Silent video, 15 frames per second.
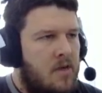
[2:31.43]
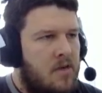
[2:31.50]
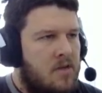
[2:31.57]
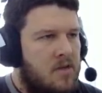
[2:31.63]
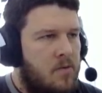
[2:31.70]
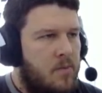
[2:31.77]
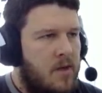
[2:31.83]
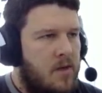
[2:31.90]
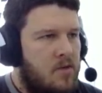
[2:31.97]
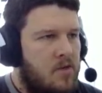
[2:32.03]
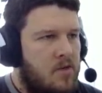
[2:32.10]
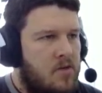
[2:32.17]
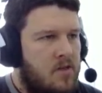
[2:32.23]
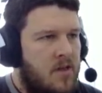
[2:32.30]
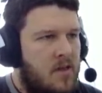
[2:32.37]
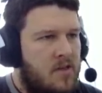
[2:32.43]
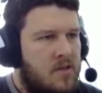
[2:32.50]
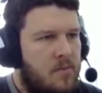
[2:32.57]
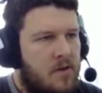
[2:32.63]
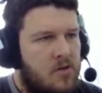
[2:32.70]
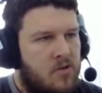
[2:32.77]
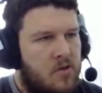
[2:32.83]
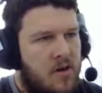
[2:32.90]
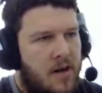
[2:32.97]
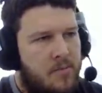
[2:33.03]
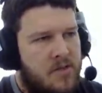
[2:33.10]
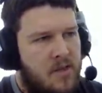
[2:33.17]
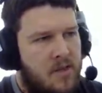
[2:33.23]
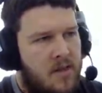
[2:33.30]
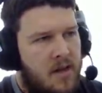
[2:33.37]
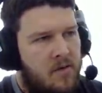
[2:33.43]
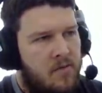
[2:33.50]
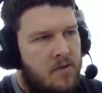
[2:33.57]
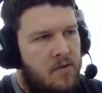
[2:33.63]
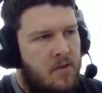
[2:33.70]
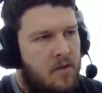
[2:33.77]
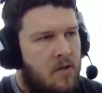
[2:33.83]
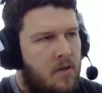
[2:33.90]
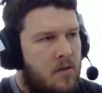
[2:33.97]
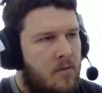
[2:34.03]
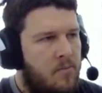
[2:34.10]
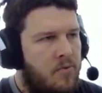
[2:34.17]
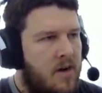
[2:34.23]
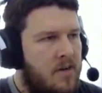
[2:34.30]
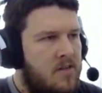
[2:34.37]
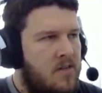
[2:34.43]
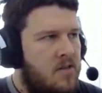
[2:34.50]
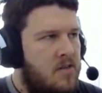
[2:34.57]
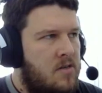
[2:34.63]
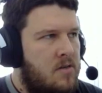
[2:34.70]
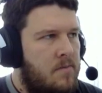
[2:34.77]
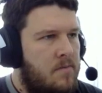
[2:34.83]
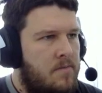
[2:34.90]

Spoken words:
so we can just get some extra laps in there in practice.